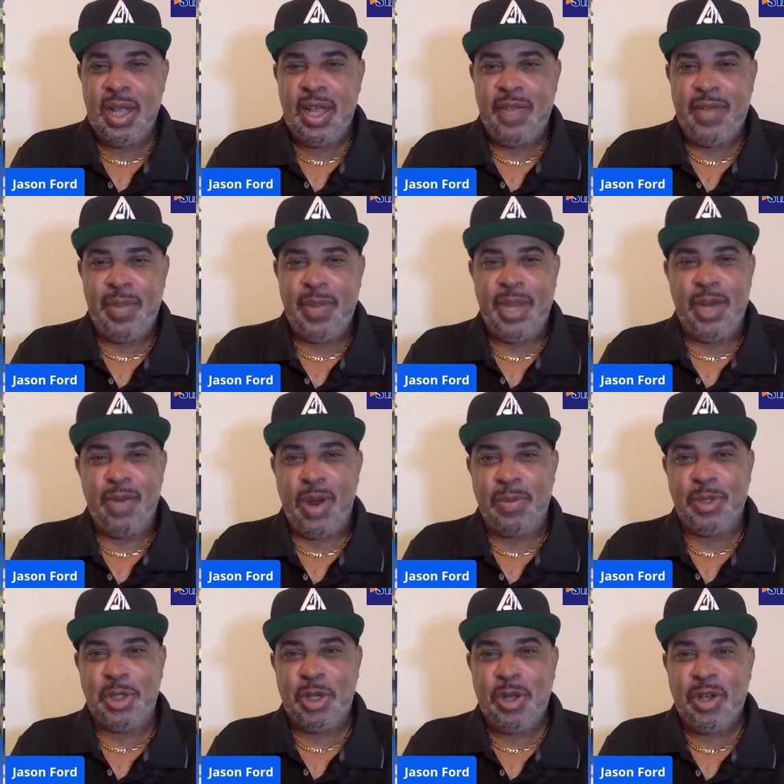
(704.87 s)
if they'd be able to
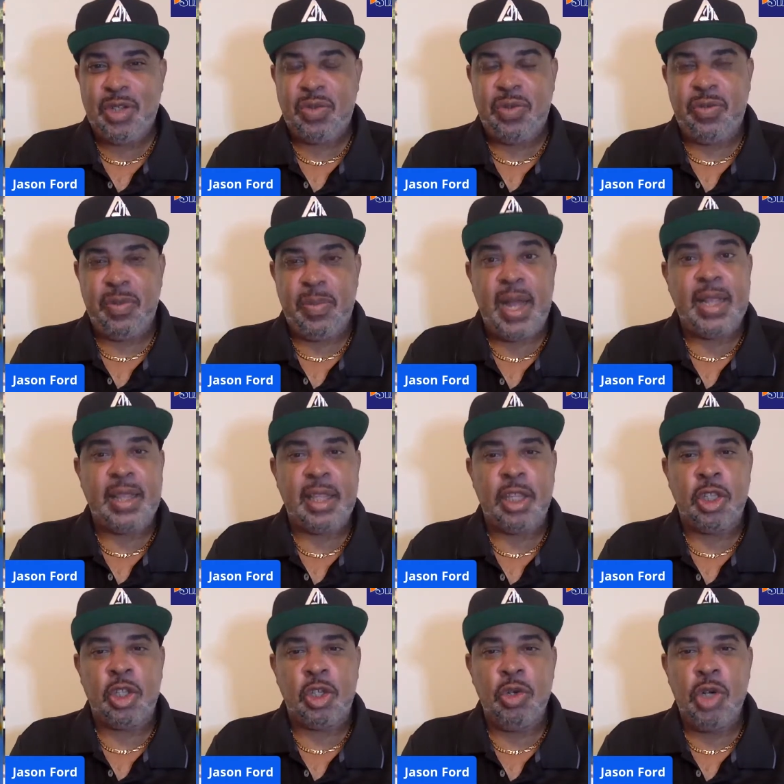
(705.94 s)
rub shoulders with them, but
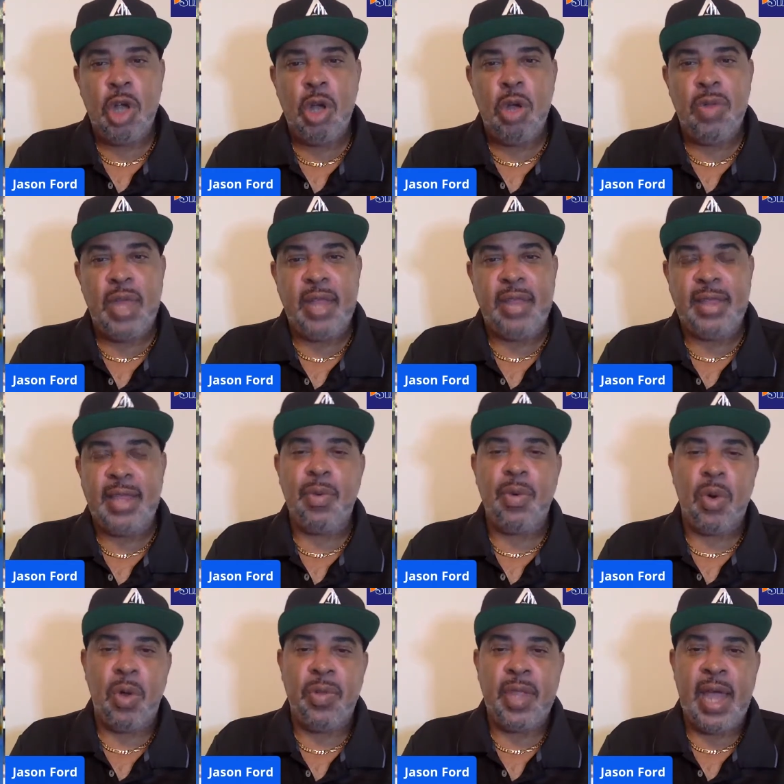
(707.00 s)
to know that they
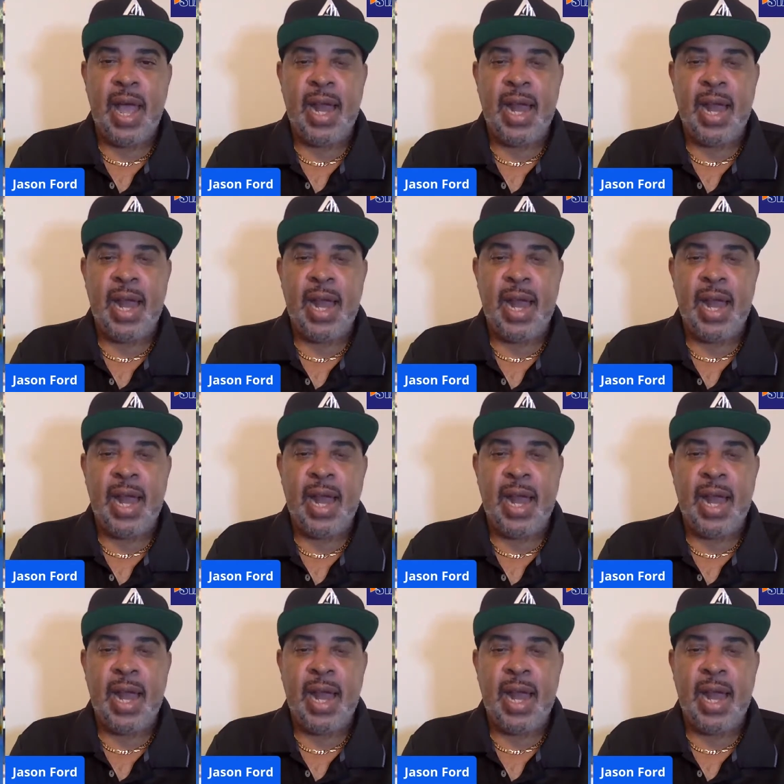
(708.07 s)
were on the